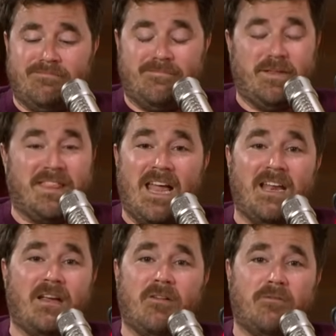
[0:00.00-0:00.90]

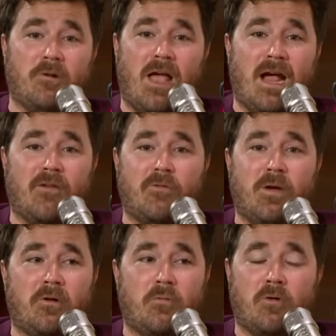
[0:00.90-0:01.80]
pathetic, for lack of a
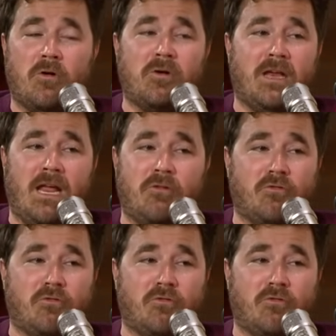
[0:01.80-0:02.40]
better word. Daniel